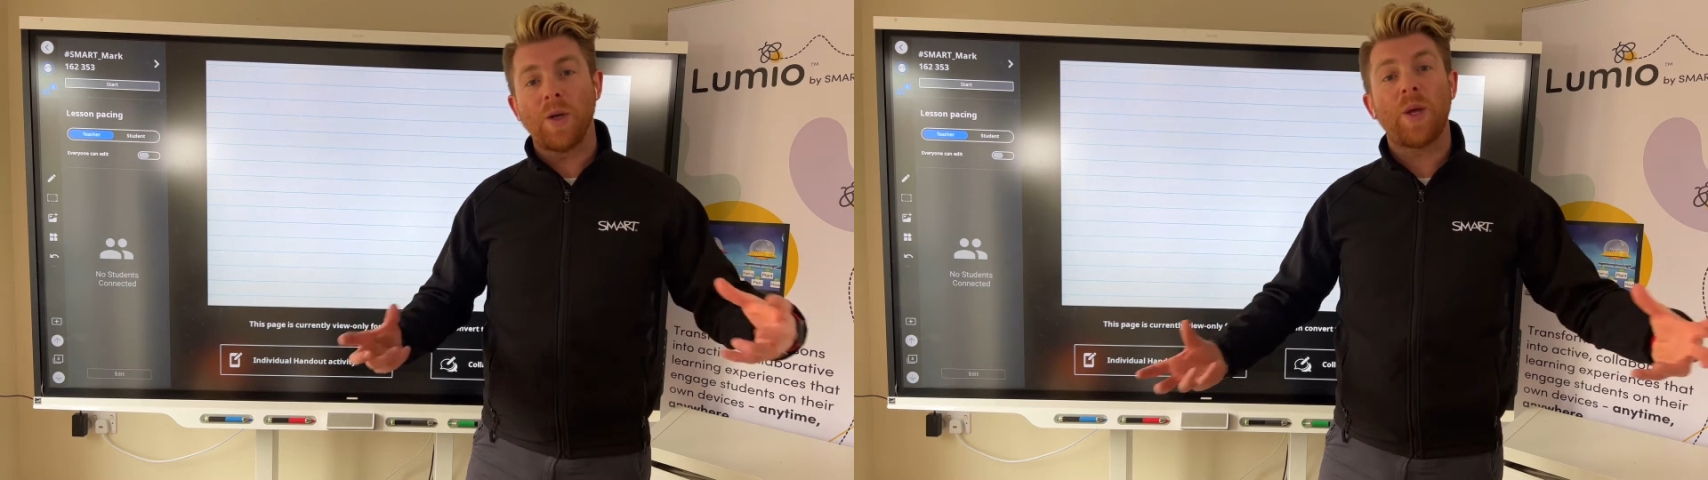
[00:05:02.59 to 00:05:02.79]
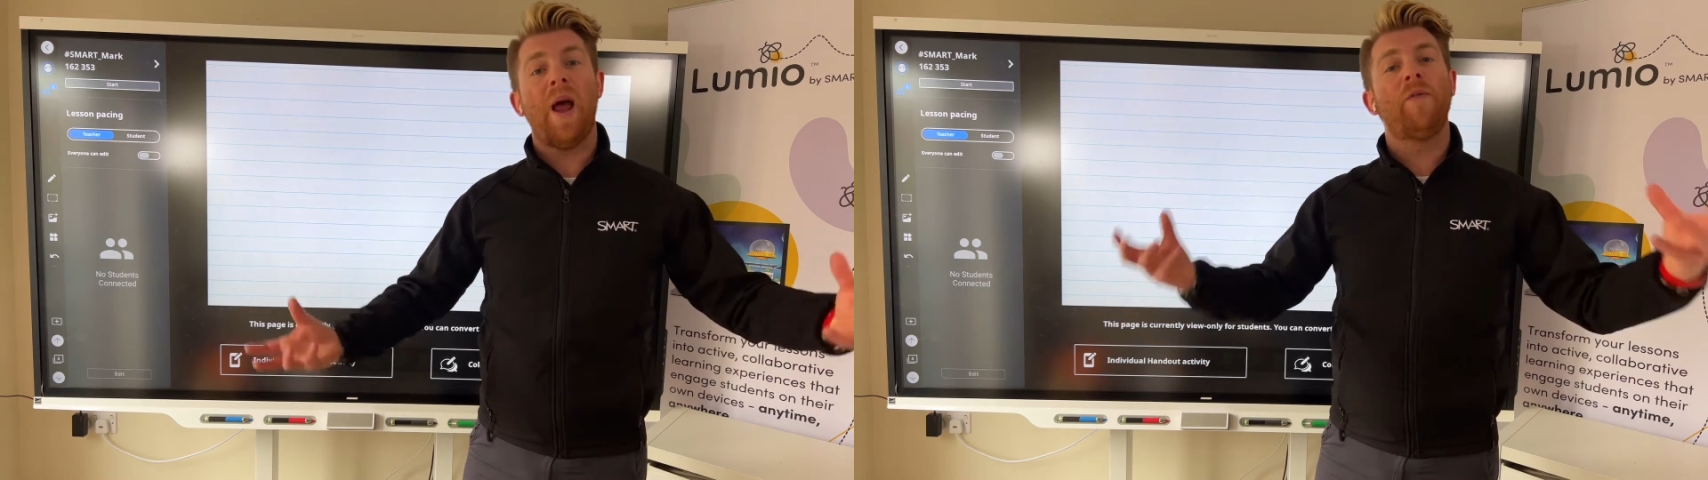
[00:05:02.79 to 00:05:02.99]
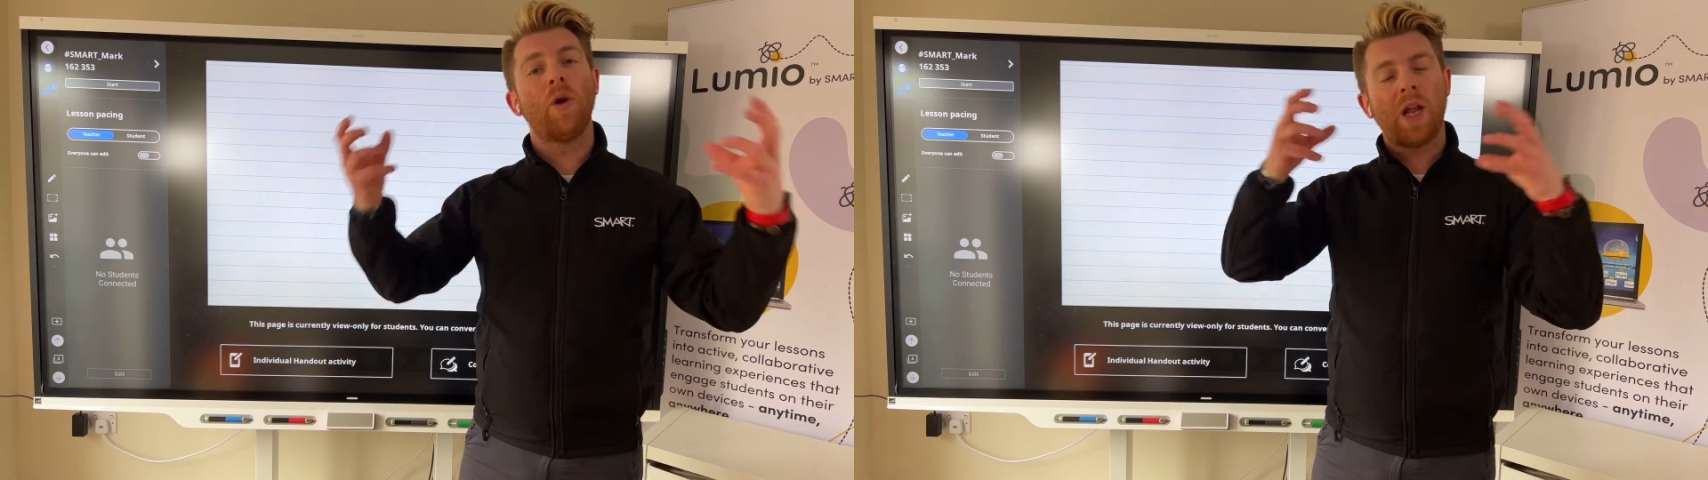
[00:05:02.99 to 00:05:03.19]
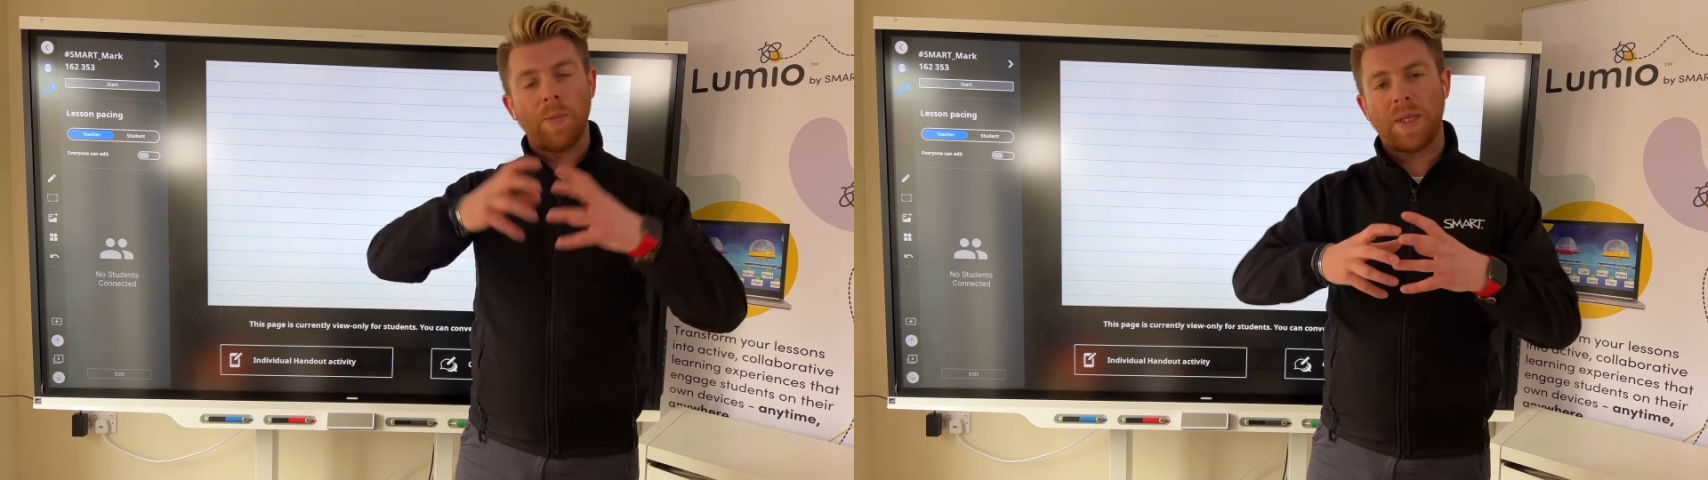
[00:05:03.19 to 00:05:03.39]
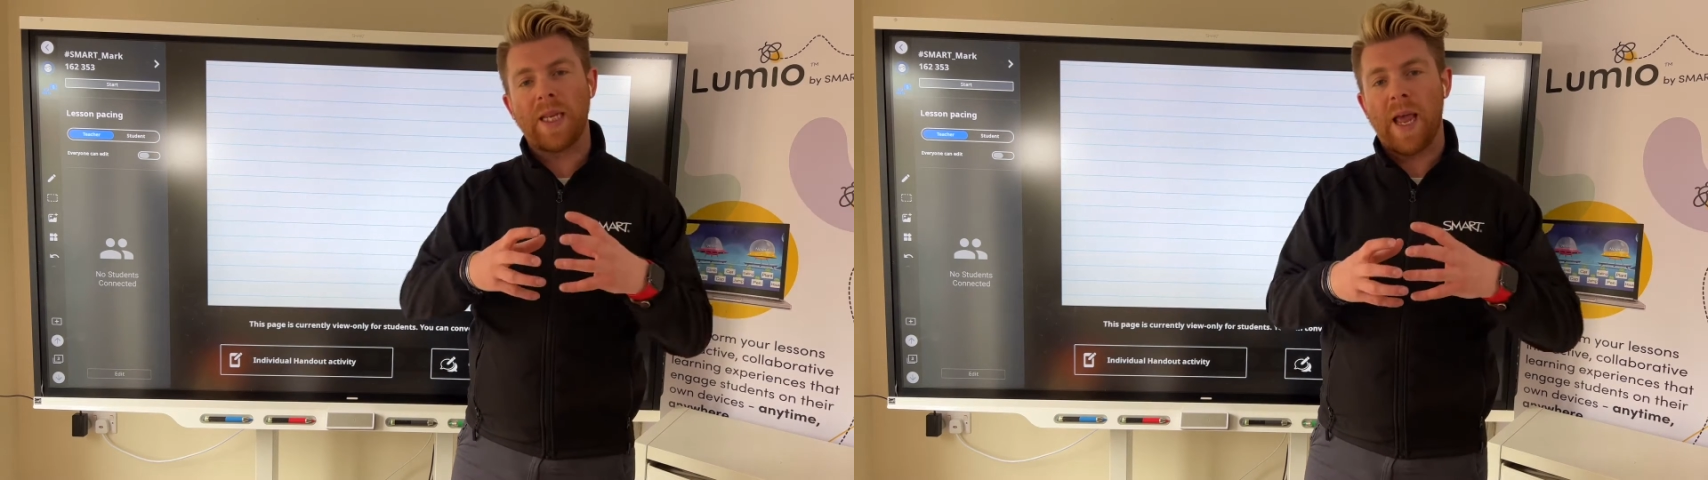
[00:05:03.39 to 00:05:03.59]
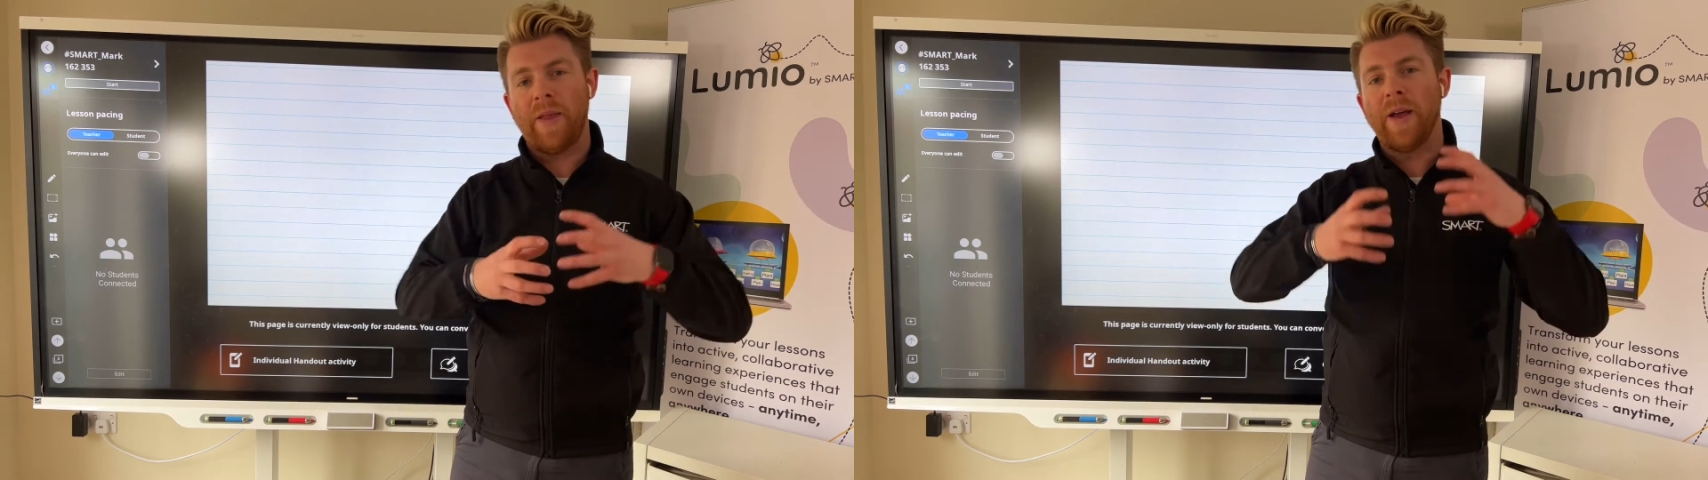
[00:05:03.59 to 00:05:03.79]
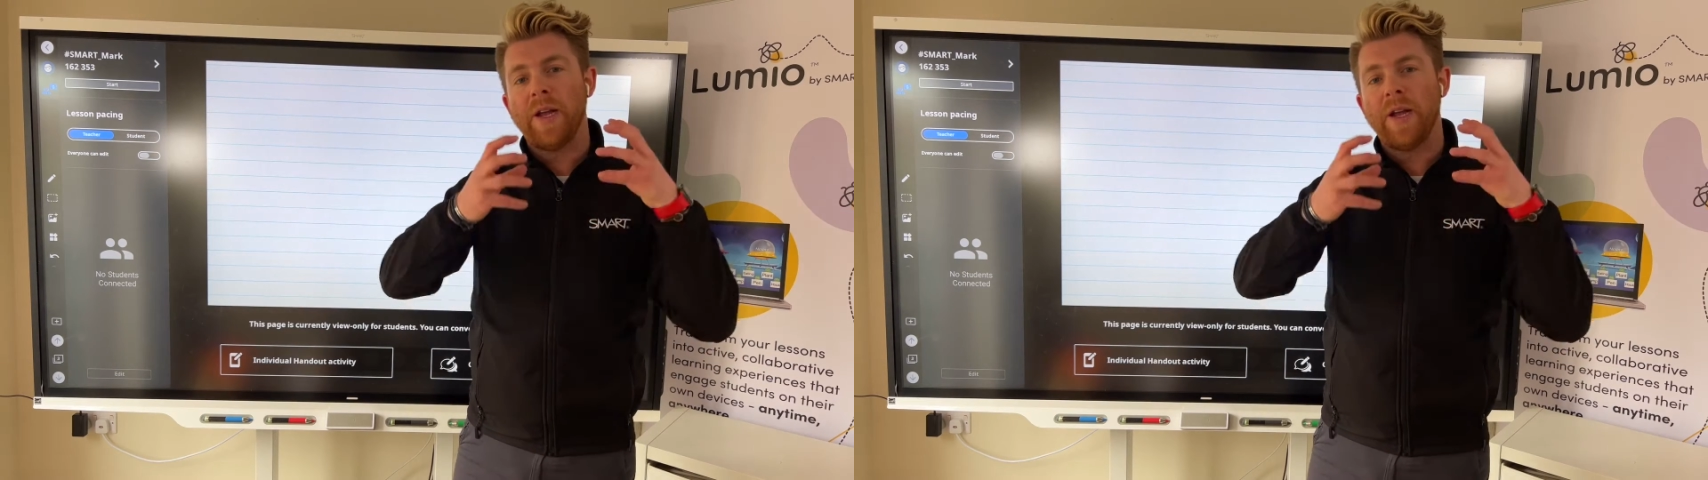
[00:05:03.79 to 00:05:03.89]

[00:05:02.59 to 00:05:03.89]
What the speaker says: So everyone comes together